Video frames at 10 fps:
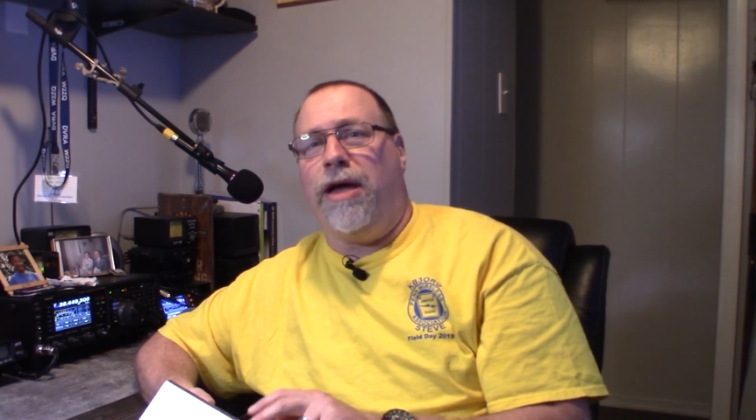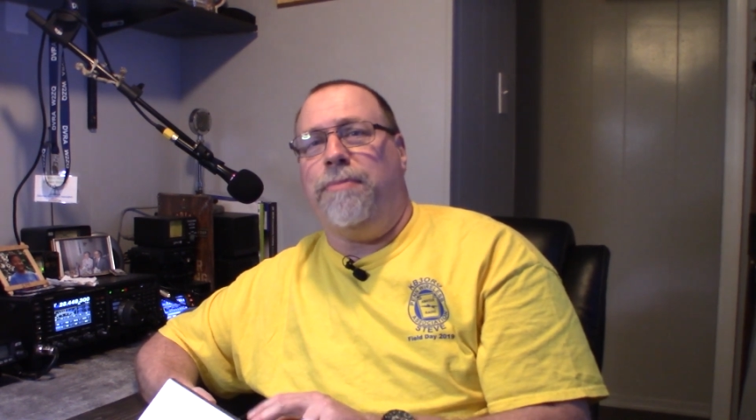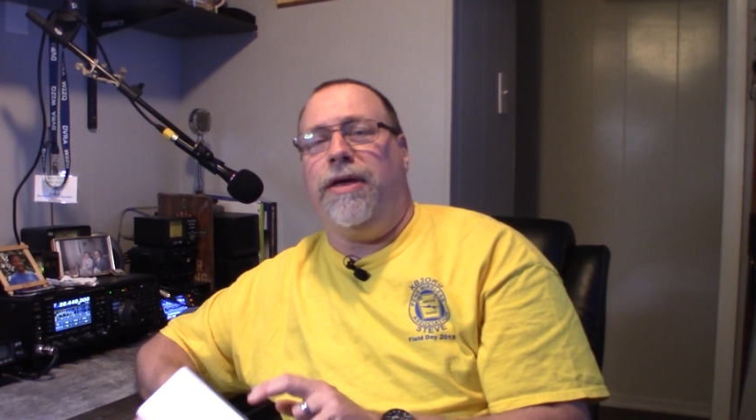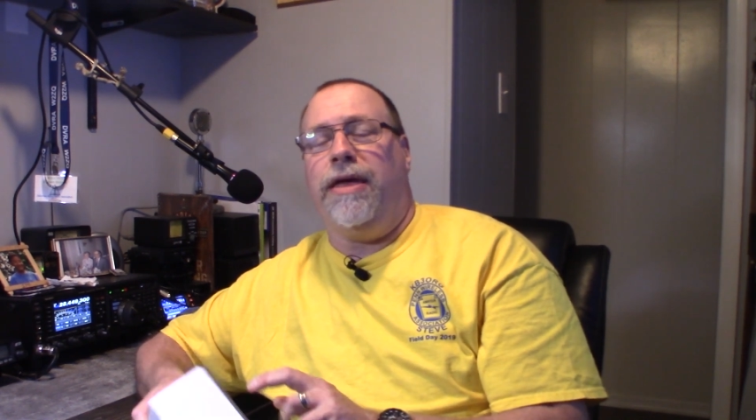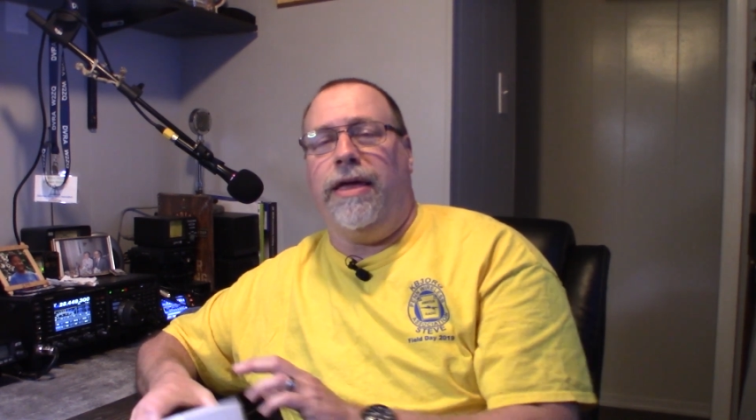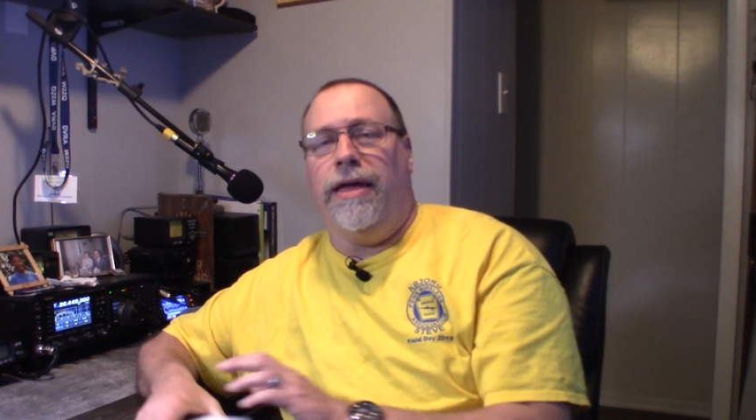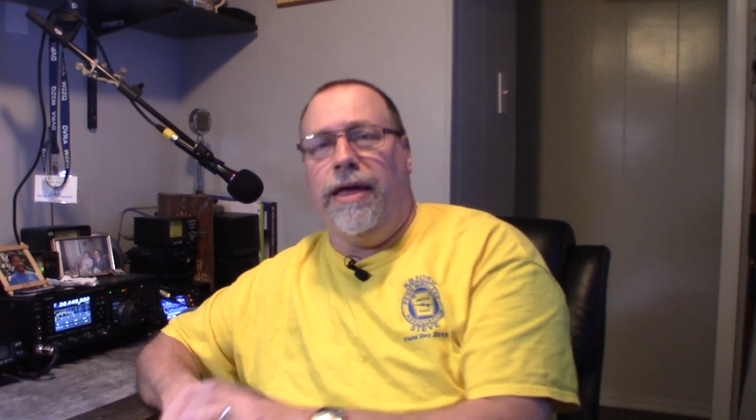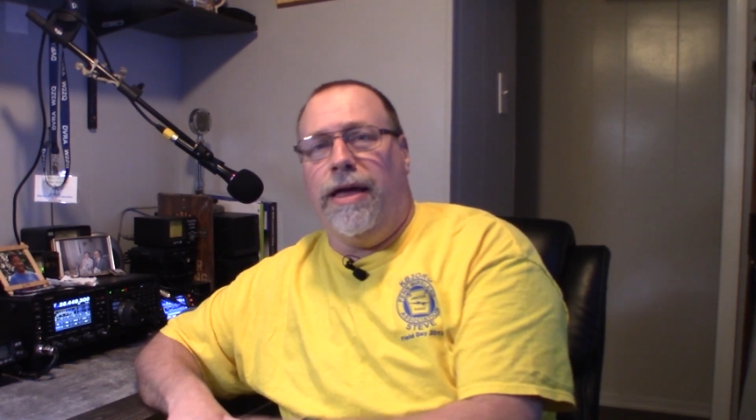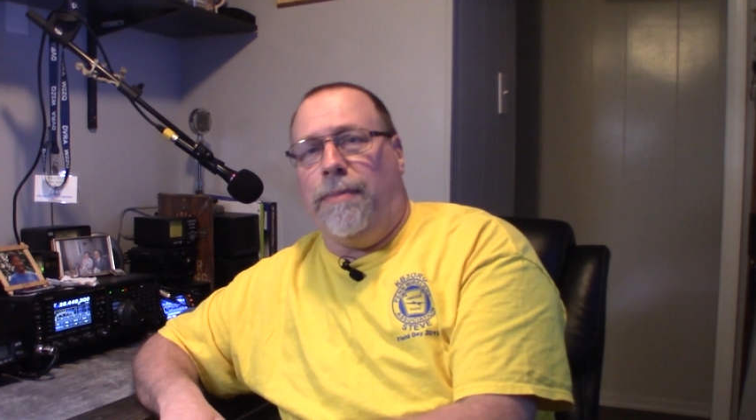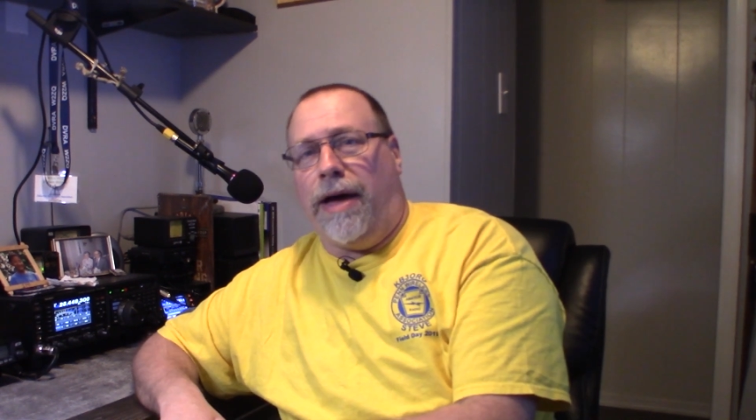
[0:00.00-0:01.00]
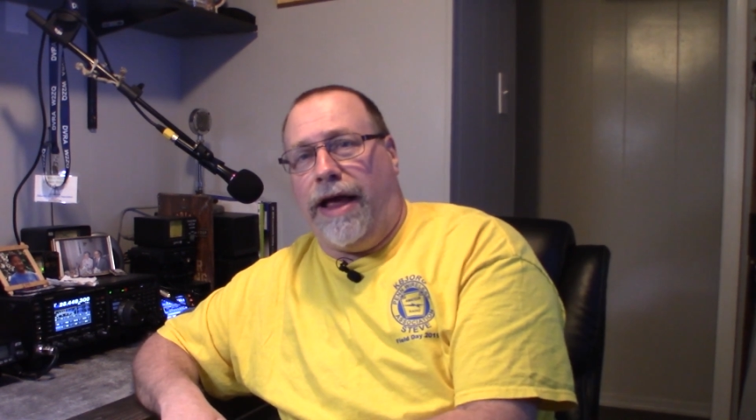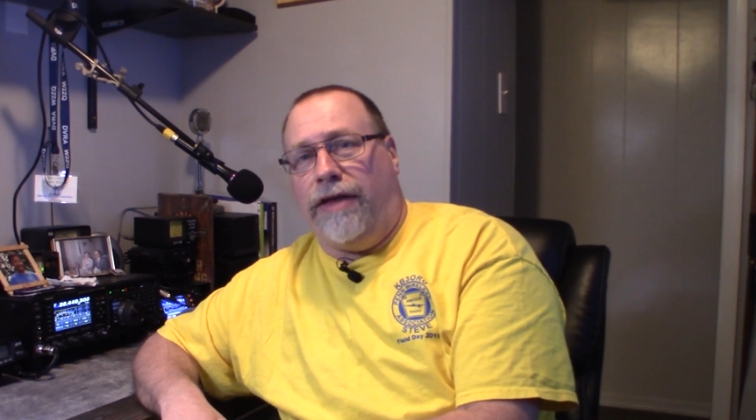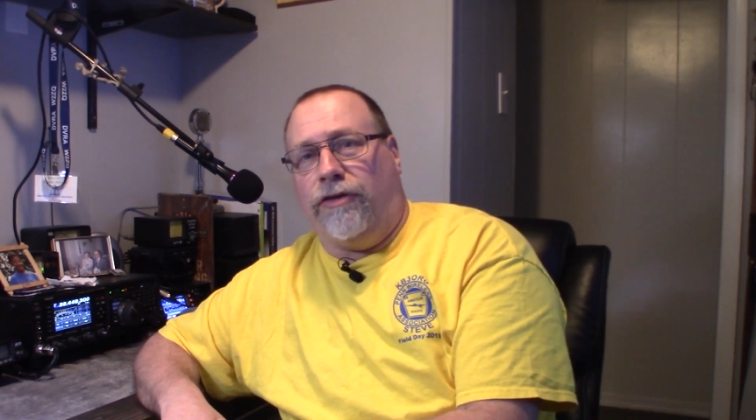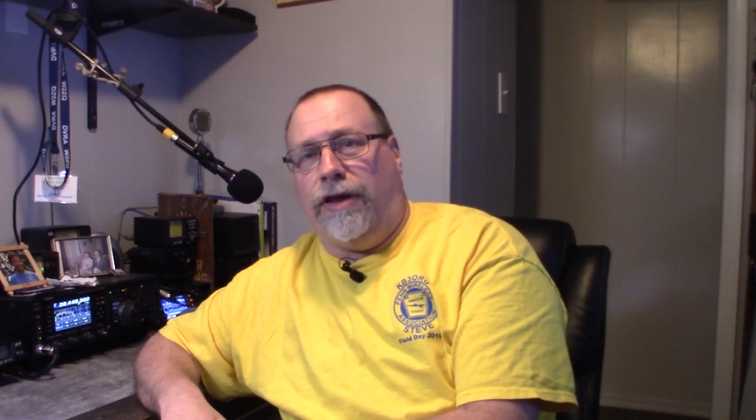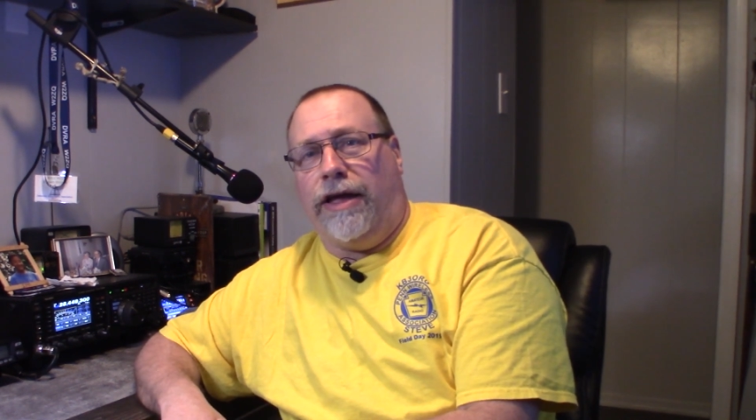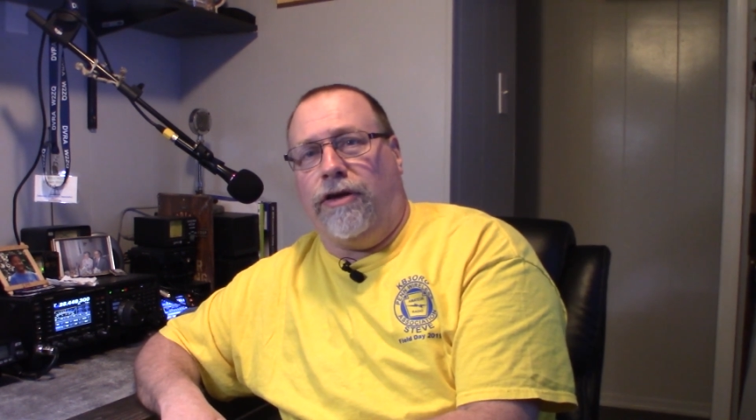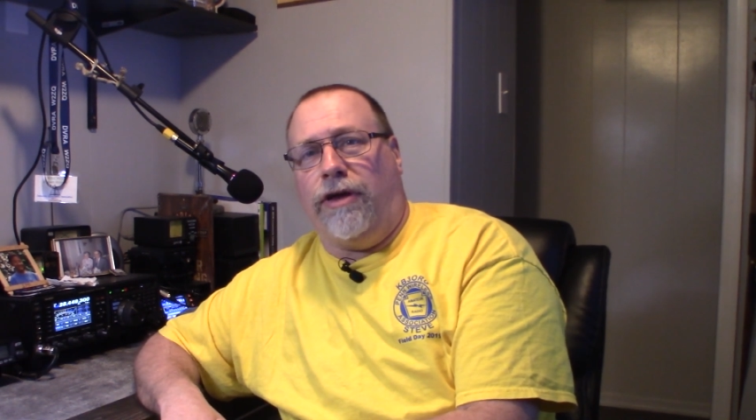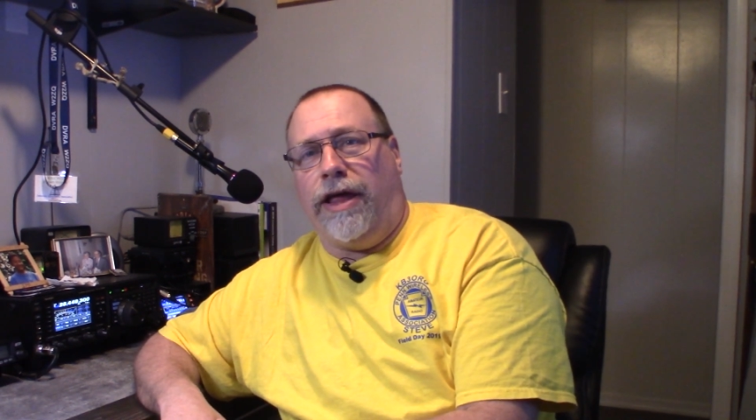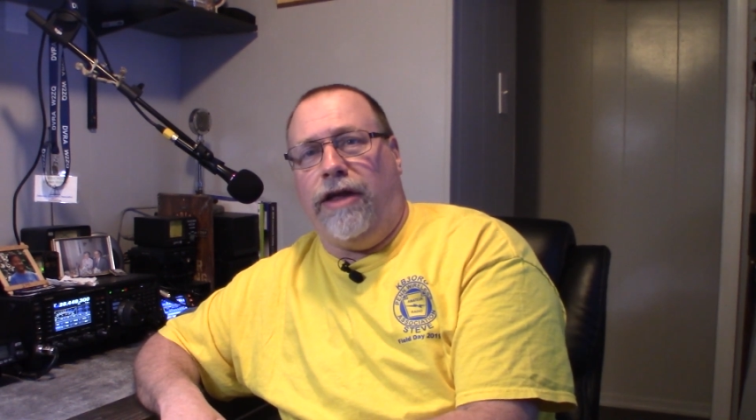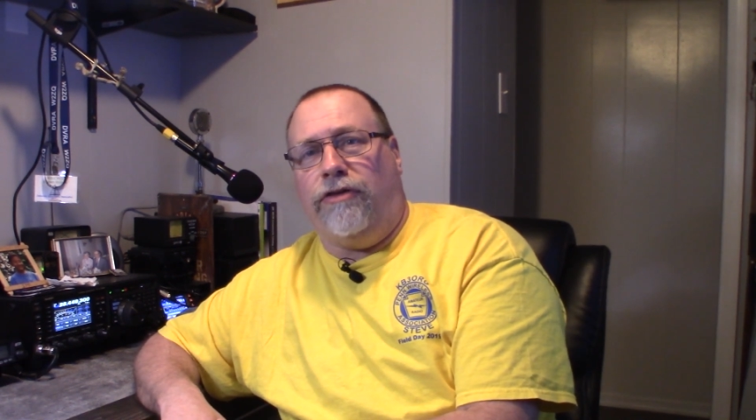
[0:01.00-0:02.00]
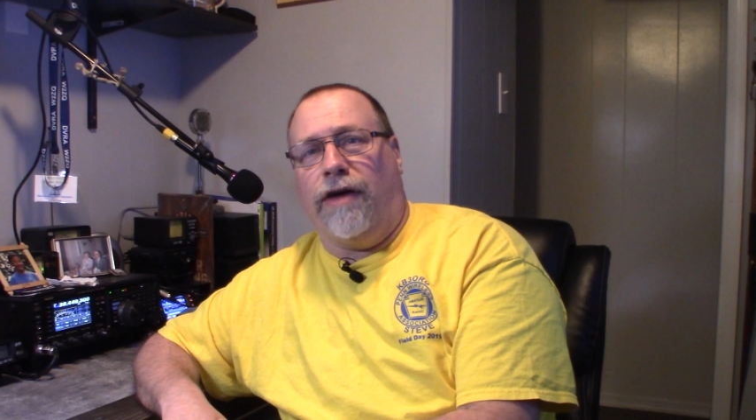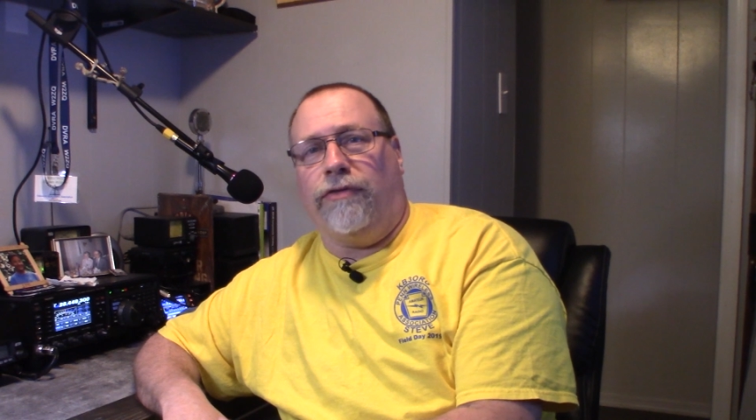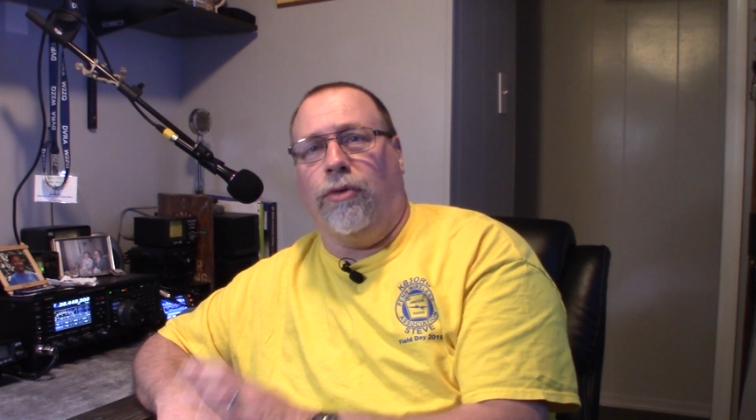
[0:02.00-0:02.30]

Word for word: might be my answer to get onto HF.